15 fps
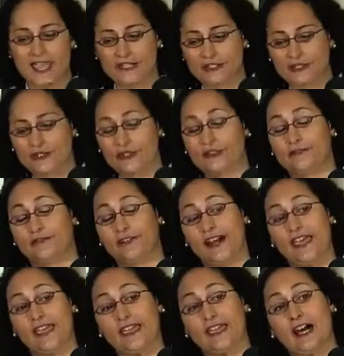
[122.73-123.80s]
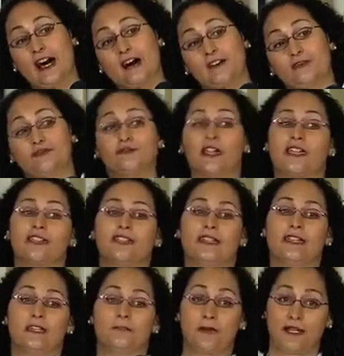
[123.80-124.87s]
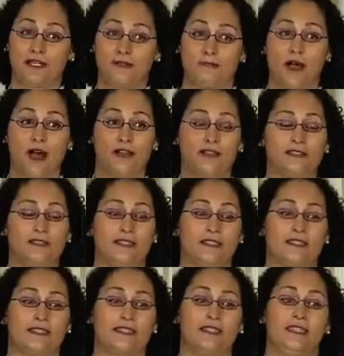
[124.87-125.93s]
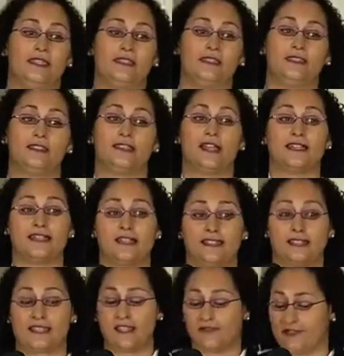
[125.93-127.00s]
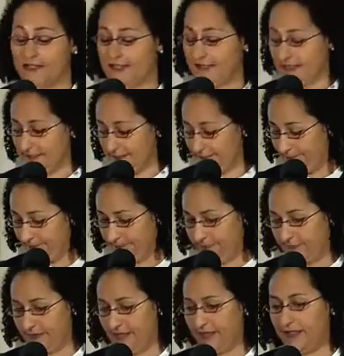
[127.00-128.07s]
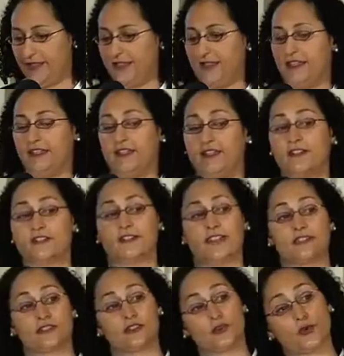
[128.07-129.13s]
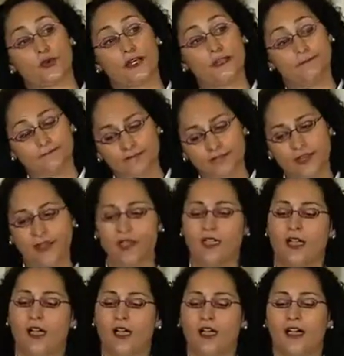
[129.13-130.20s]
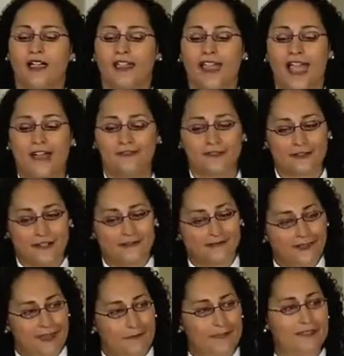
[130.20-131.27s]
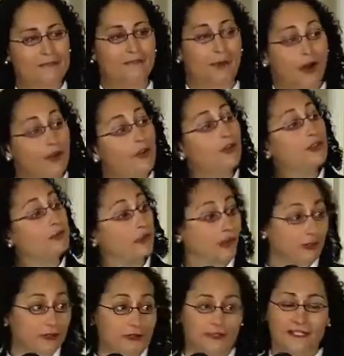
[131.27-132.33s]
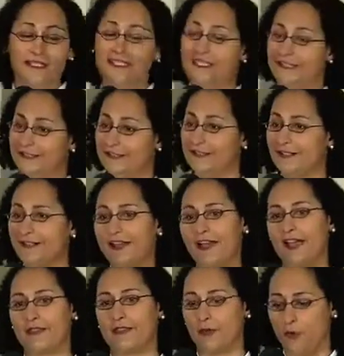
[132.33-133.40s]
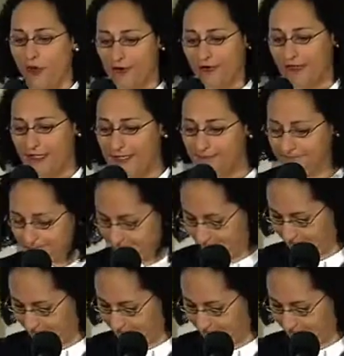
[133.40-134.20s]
entered the fray of regulating money in politics in the 1970s. And here's that story. After a famous bungled burglary here at the Watergate,